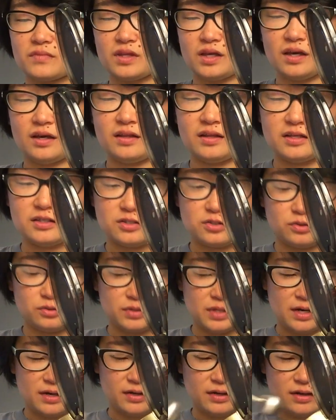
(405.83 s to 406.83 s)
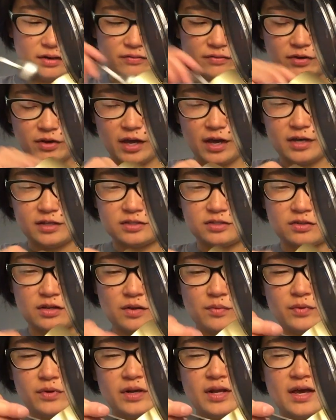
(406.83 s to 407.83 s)
I think it's cooled down enough. Okay, so
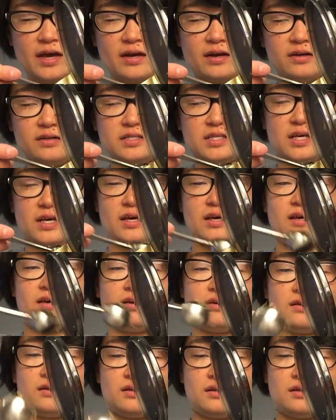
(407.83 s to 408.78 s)
now we're gonna add our tea.